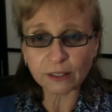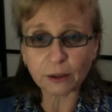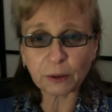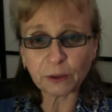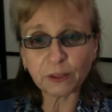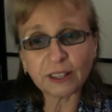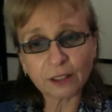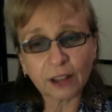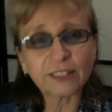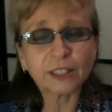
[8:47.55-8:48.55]
So we do things
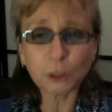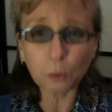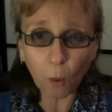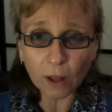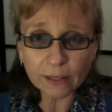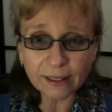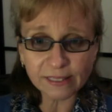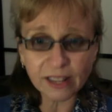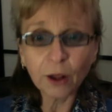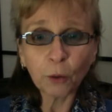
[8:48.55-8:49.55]
like
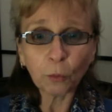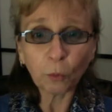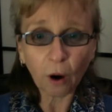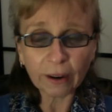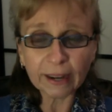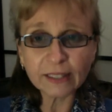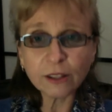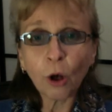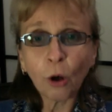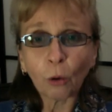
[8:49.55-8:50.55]
squats,
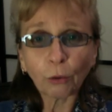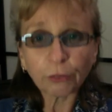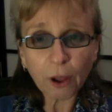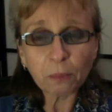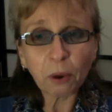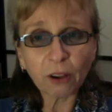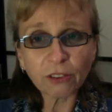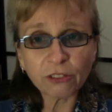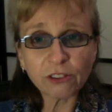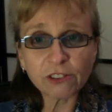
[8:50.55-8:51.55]
warriors, also
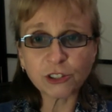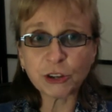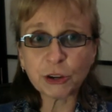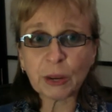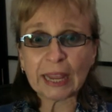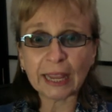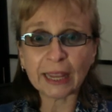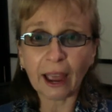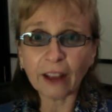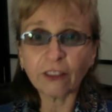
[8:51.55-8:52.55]
postures to
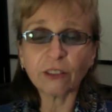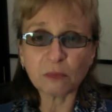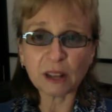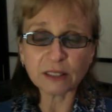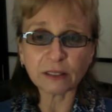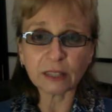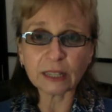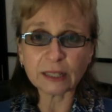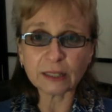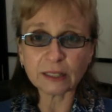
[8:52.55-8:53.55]
engage the muscle
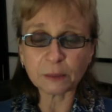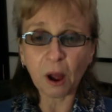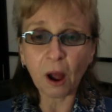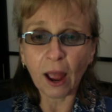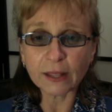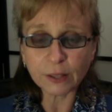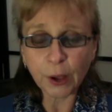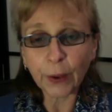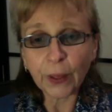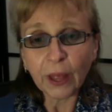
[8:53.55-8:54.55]
in the spine. So